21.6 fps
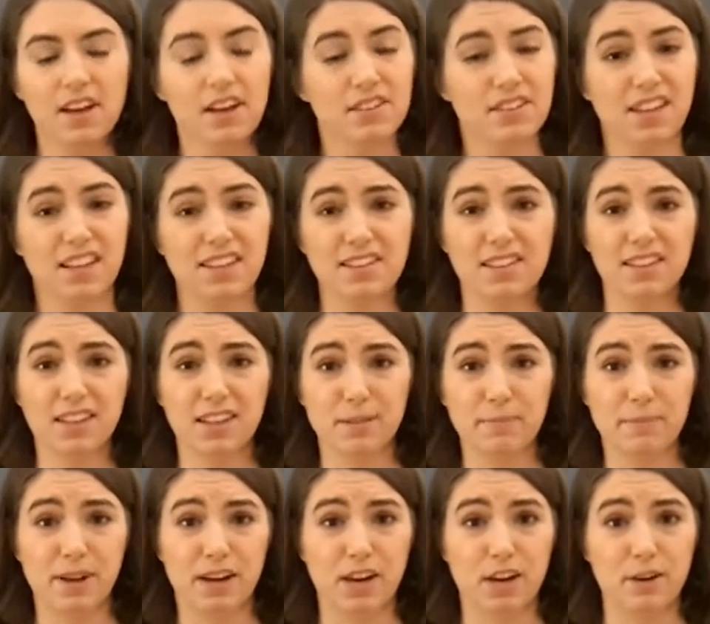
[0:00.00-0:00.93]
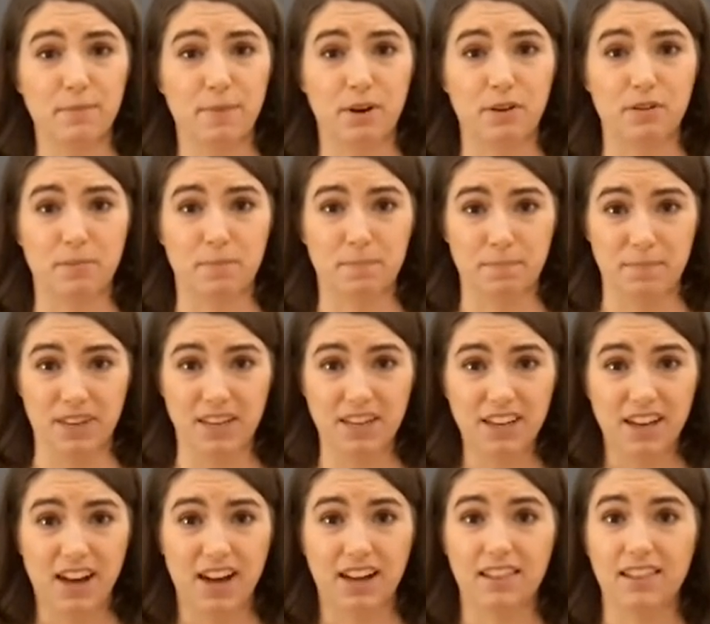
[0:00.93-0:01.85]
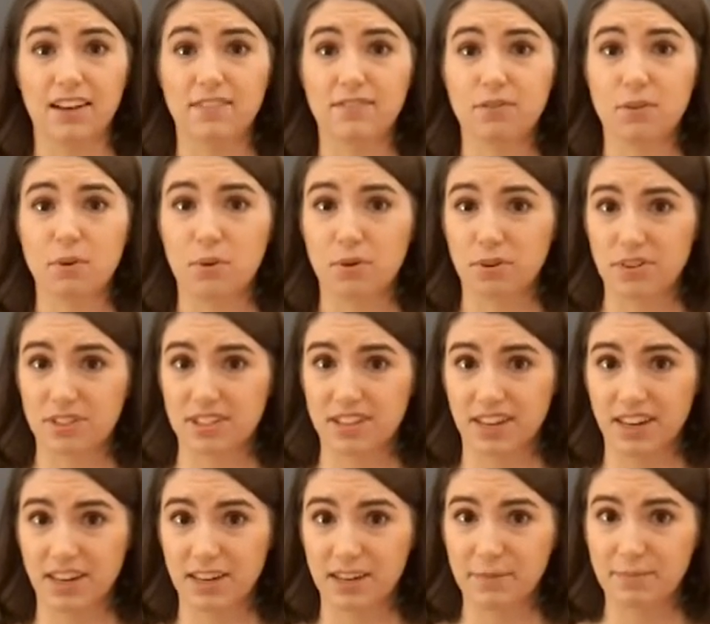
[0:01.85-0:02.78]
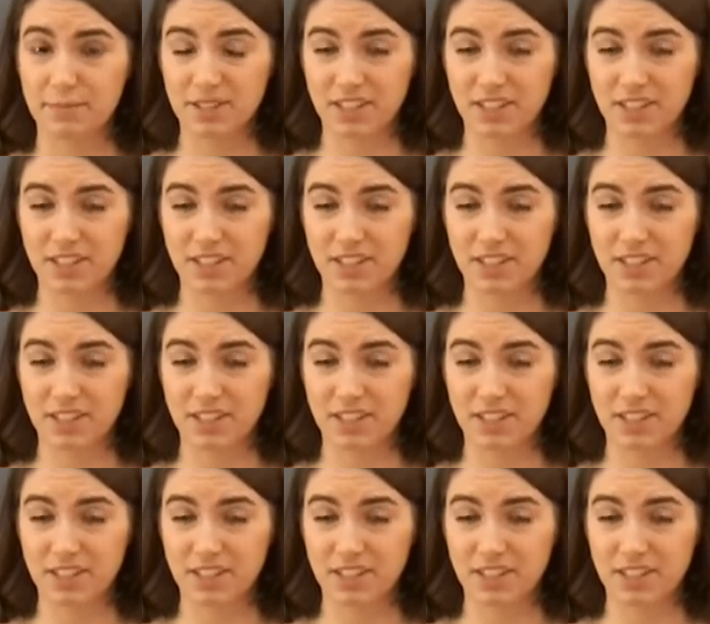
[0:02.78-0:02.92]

So that's a little bit about me. I love choral singing in